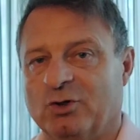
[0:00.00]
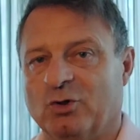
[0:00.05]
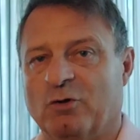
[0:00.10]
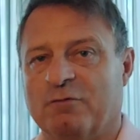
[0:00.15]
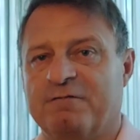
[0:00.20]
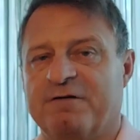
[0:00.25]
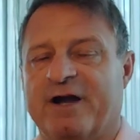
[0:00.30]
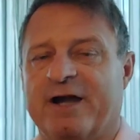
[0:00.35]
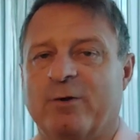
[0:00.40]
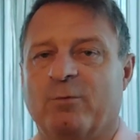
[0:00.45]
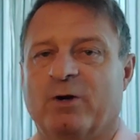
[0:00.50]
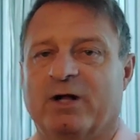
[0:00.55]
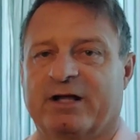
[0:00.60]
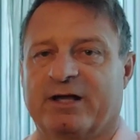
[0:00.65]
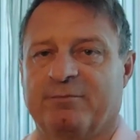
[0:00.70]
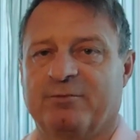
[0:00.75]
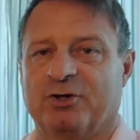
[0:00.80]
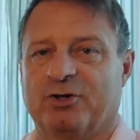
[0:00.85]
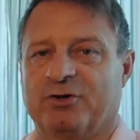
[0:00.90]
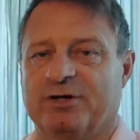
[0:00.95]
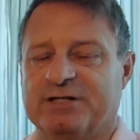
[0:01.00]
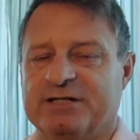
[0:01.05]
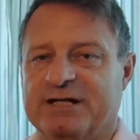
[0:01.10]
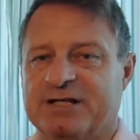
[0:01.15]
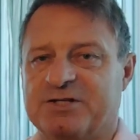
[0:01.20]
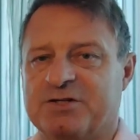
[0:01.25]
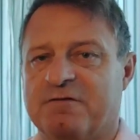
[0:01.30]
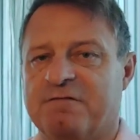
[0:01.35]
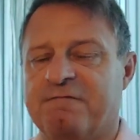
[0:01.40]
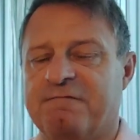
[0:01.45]
You're very welcome here indeed.
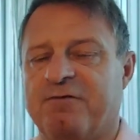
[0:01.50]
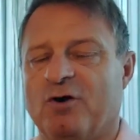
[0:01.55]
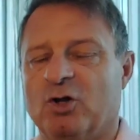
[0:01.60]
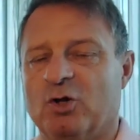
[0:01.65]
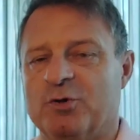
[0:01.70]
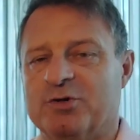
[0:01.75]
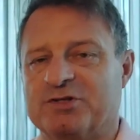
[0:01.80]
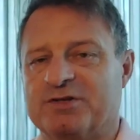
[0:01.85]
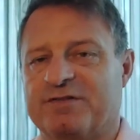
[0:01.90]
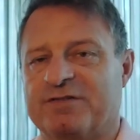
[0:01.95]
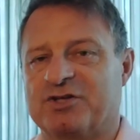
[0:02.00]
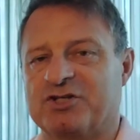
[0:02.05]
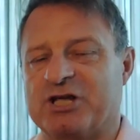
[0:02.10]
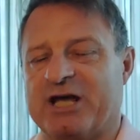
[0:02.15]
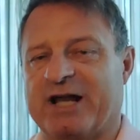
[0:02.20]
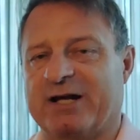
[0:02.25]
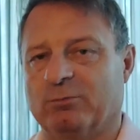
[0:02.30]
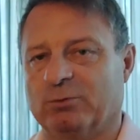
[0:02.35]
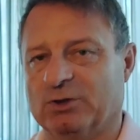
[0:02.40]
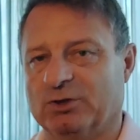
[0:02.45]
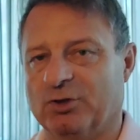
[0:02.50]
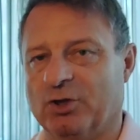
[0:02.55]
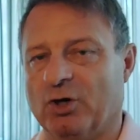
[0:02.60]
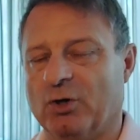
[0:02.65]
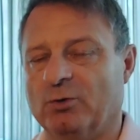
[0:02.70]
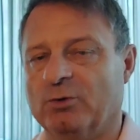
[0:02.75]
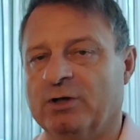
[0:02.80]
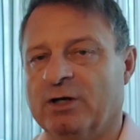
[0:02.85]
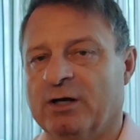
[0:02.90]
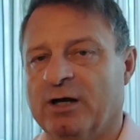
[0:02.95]
So followers of the channel will
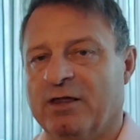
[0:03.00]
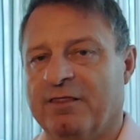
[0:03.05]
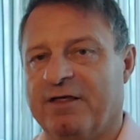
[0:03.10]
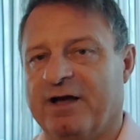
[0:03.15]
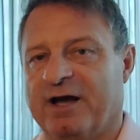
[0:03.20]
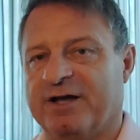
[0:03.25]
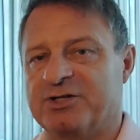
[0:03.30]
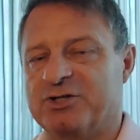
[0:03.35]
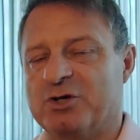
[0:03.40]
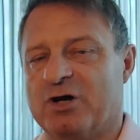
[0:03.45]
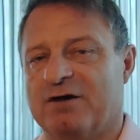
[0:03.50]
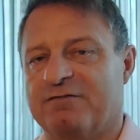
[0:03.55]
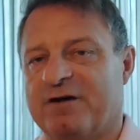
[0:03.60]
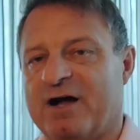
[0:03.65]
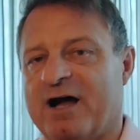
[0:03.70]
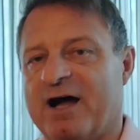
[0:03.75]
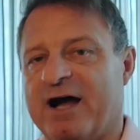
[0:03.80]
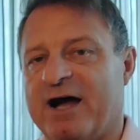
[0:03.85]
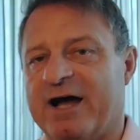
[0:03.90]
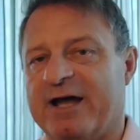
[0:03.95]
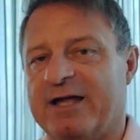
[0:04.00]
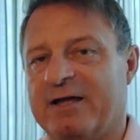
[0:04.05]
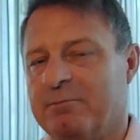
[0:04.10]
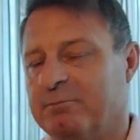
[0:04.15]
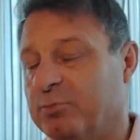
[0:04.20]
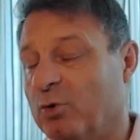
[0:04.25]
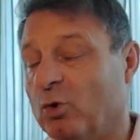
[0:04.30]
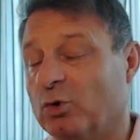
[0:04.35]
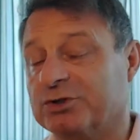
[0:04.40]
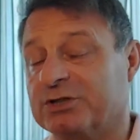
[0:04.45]
know that I do
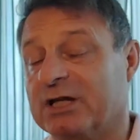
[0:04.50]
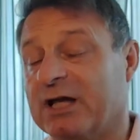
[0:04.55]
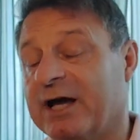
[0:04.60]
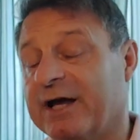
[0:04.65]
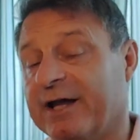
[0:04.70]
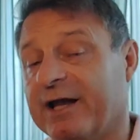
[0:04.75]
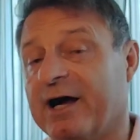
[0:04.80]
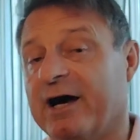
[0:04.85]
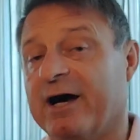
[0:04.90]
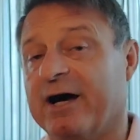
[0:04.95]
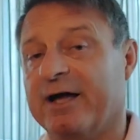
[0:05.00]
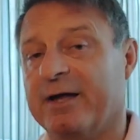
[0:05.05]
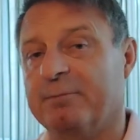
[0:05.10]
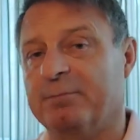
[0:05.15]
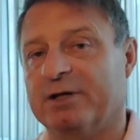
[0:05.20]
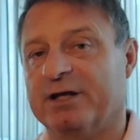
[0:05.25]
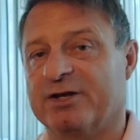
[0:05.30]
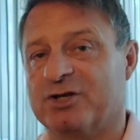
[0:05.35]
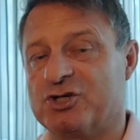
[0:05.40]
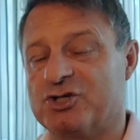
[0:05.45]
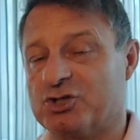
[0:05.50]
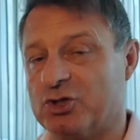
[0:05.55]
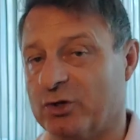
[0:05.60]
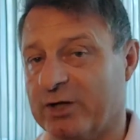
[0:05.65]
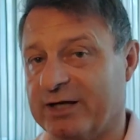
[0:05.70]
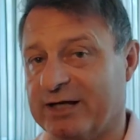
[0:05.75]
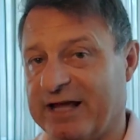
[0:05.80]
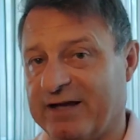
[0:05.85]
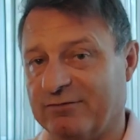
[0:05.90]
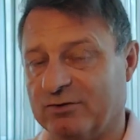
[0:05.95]
have borderline high blood
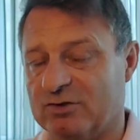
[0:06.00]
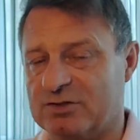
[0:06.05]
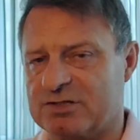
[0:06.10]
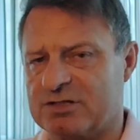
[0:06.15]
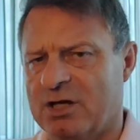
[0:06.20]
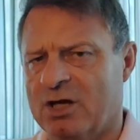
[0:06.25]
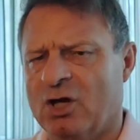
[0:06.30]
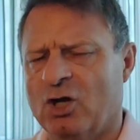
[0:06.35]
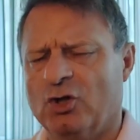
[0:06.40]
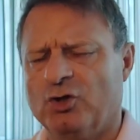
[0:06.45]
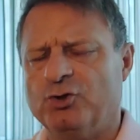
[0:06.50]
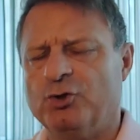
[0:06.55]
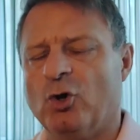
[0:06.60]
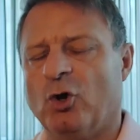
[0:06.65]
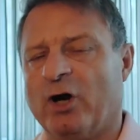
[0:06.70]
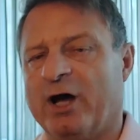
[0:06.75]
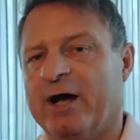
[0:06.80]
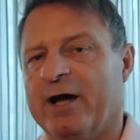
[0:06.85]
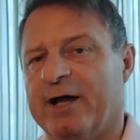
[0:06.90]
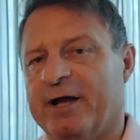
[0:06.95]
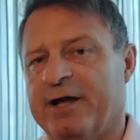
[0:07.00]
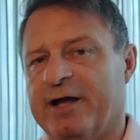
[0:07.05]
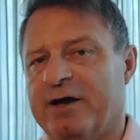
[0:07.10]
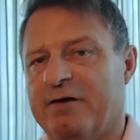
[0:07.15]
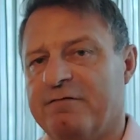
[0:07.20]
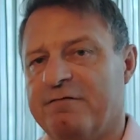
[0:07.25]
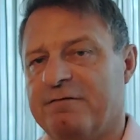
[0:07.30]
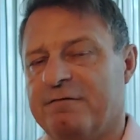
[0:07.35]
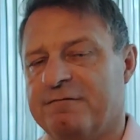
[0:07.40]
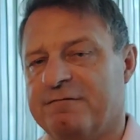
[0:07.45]
sugar levels, not high
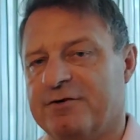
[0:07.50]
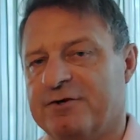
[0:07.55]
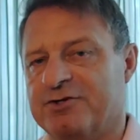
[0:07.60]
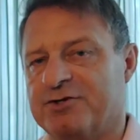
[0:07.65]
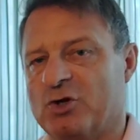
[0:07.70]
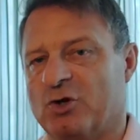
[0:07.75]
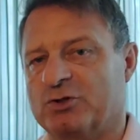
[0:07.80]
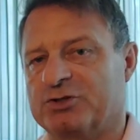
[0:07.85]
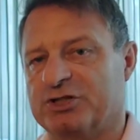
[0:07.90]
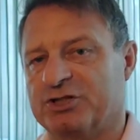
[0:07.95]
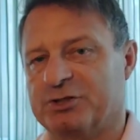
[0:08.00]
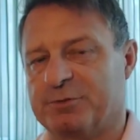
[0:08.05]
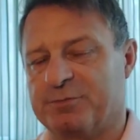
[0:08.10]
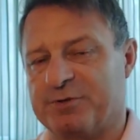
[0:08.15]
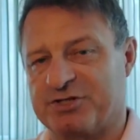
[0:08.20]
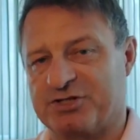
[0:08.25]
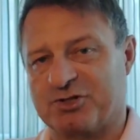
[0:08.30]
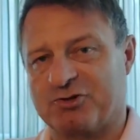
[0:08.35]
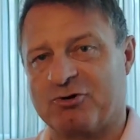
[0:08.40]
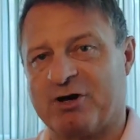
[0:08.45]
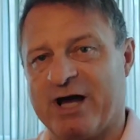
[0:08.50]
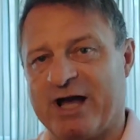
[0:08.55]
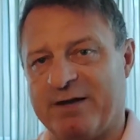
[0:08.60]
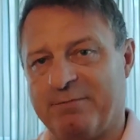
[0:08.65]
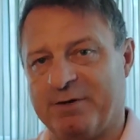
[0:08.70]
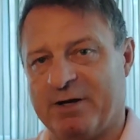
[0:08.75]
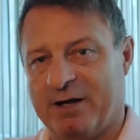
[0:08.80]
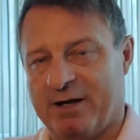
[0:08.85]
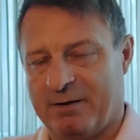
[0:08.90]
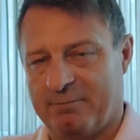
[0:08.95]
enough for a doctor to
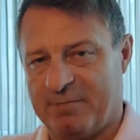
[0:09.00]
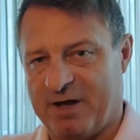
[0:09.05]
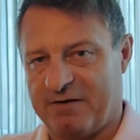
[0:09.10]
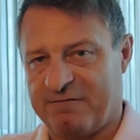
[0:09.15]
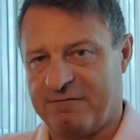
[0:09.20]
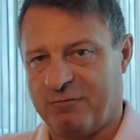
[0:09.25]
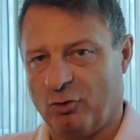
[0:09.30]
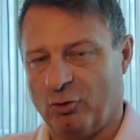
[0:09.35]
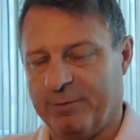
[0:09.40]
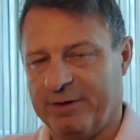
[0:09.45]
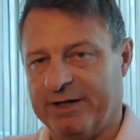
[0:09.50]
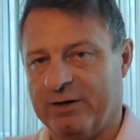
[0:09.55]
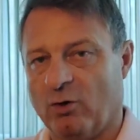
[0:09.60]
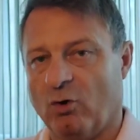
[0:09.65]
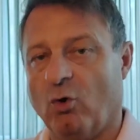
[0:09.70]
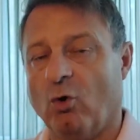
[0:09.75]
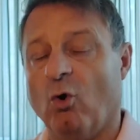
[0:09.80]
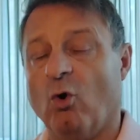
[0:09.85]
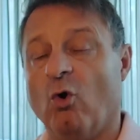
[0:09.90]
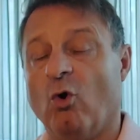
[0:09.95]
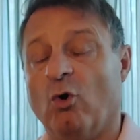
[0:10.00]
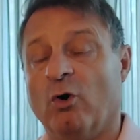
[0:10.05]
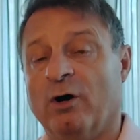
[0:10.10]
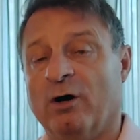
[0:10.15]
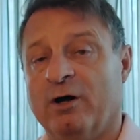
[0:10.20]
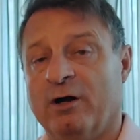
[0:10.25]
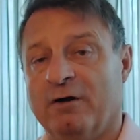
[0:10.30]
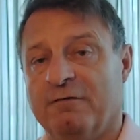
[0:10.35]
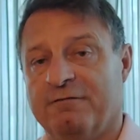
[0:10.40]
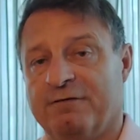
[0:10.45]
prescribe metformin or
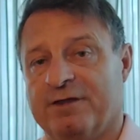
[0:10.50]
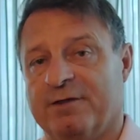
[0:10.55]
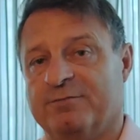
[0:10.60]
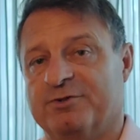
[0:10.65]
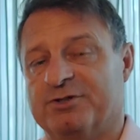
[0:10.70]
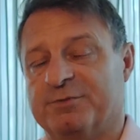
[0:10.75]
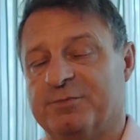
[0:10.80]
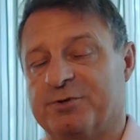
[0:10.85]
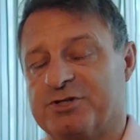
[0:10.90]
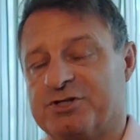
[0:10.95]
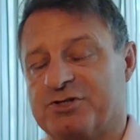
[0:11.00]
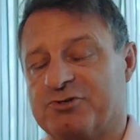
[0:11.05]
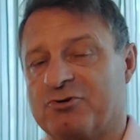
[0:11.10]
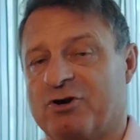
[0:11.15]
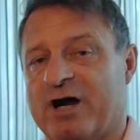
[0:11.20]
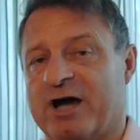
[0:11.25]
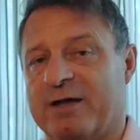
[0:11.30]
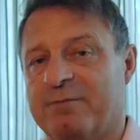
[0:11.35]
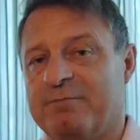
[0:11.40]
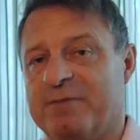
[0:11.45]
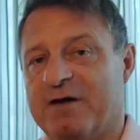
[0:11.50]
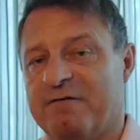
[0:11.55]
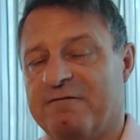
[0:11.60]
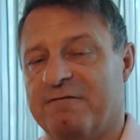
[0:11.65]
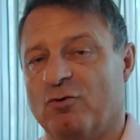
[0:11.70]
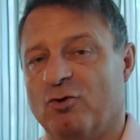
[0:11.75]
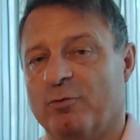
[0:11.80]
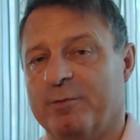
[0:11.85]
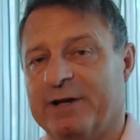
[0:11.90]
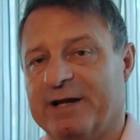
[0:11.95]
for them to prescribe
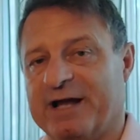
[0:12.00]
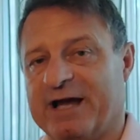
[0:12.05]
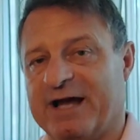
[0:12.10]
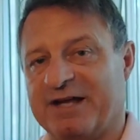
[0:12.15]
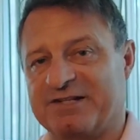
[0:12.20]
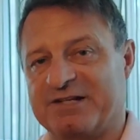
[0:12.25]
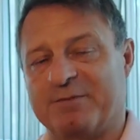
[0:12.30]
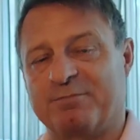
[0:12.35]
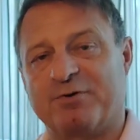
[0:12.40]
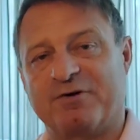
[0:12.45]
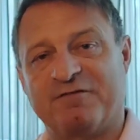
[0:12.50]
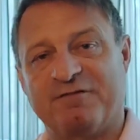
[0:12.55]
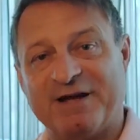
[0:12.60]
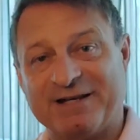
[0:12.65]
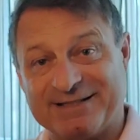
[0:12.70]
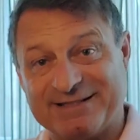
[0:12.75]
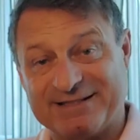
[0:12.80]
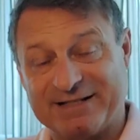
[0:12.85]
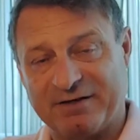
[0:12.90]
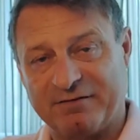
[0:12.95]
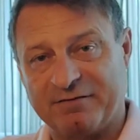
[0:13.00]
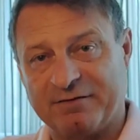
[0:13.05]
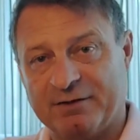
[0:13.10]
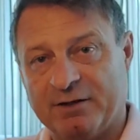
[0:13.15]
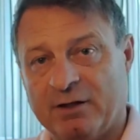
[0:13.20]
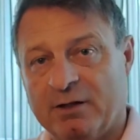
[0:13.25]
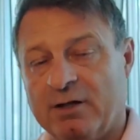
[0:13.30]
metformin as a preventative.